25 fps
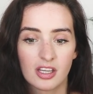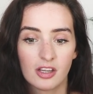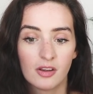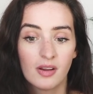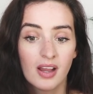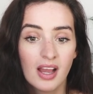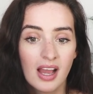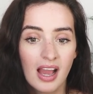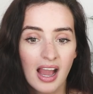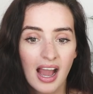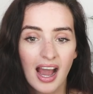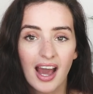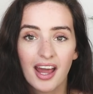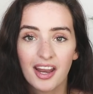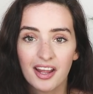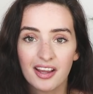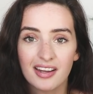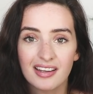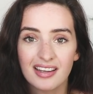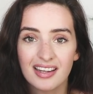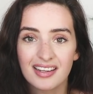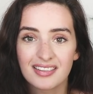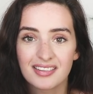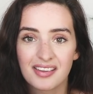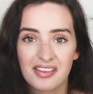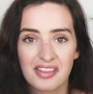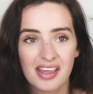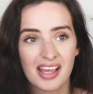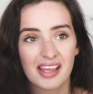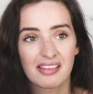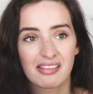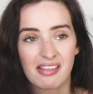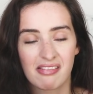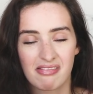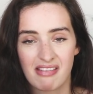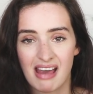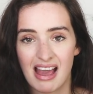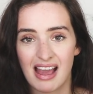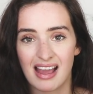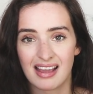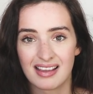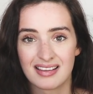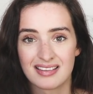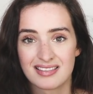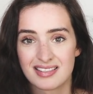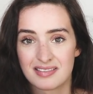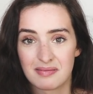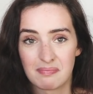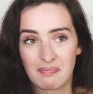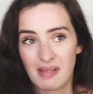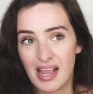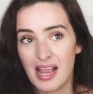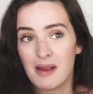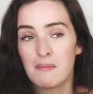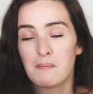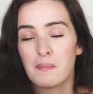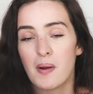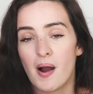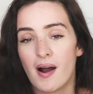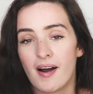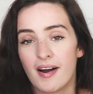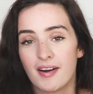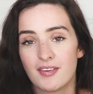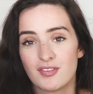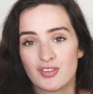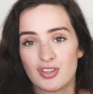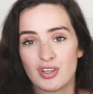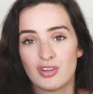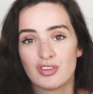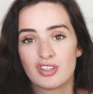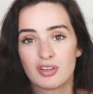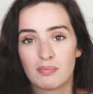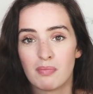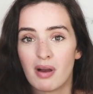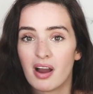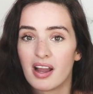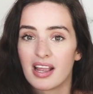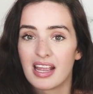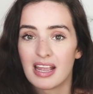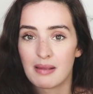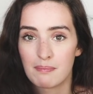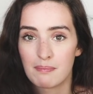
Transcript: And I'd like to think that that is in part due to my